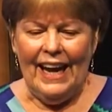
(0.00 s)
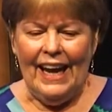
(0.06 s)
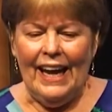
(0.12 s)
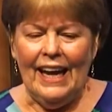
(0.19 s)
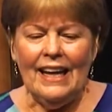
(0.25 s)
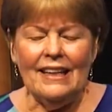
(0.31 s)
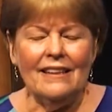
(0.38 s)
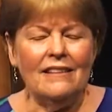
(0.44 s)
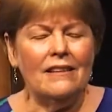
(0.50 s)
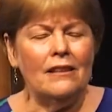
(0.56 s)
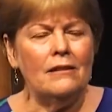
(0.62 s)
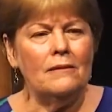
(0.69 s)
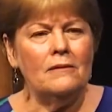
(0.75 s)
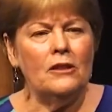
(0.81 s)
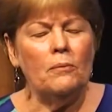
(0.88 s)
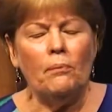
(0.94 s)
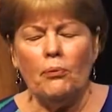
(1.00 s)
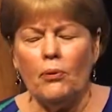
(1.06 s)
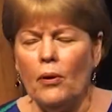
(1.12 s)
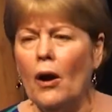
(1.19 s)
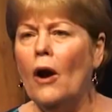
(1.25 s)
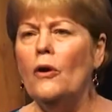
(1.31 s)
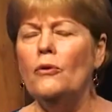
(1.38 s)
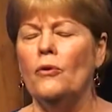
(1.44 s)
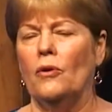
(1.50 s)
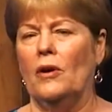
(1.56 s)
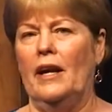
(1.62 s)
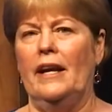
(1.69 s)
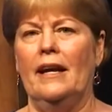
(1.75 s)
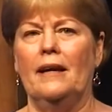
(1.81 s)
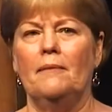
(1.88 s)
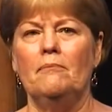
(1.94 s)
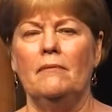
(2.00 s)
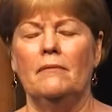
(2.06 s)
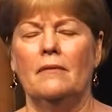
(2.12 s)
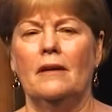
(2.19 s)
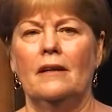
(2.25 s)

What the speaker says: And the program